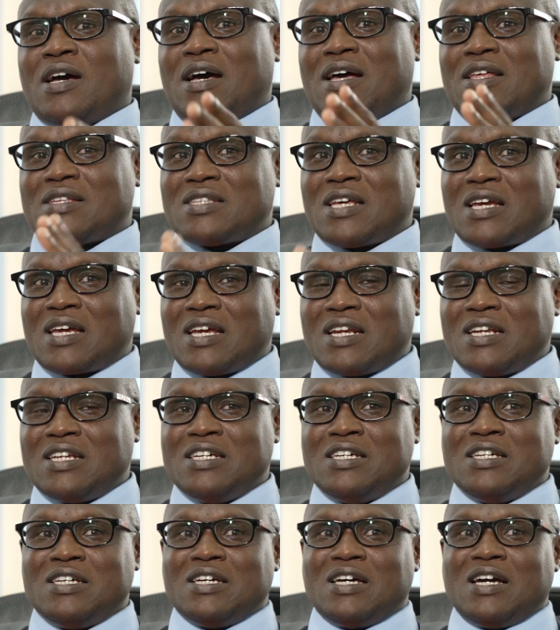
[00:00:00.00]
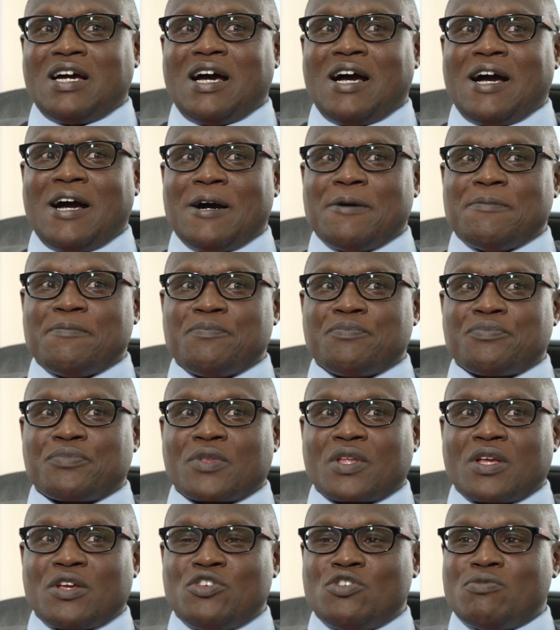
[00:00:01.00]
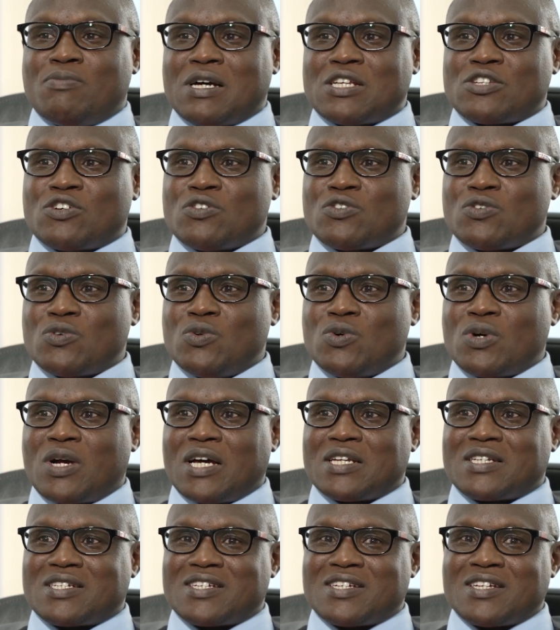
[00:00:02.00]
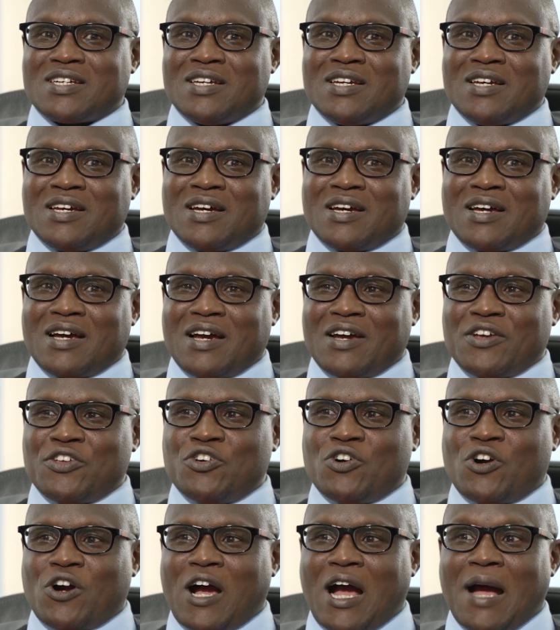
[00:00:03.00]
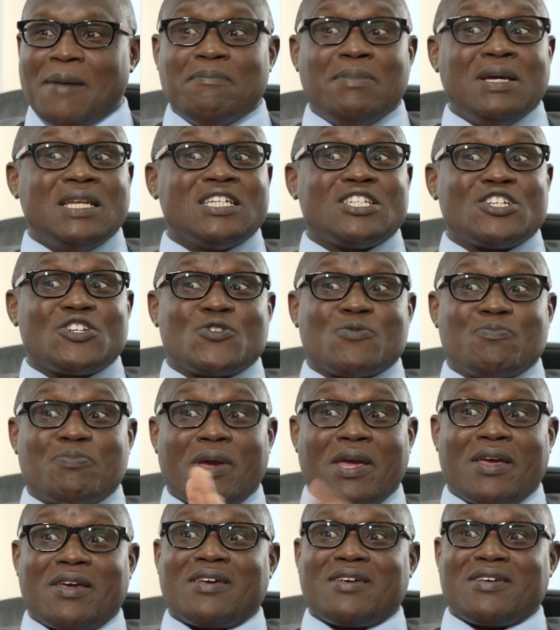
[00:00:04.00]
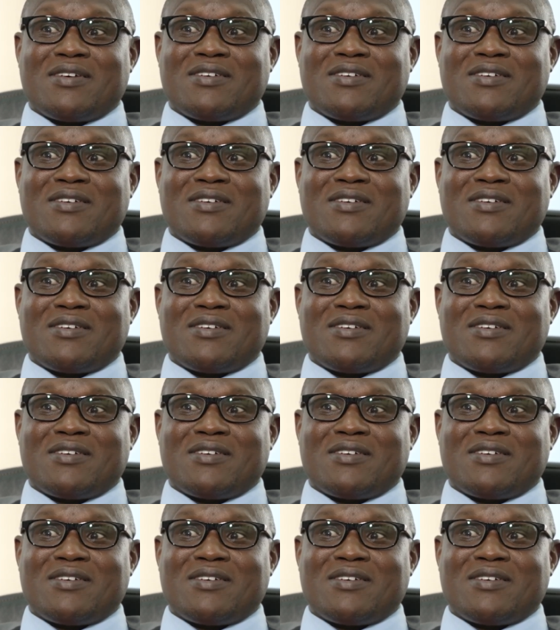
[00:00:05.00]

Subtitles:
Secondly, you must also look at your ability to pay.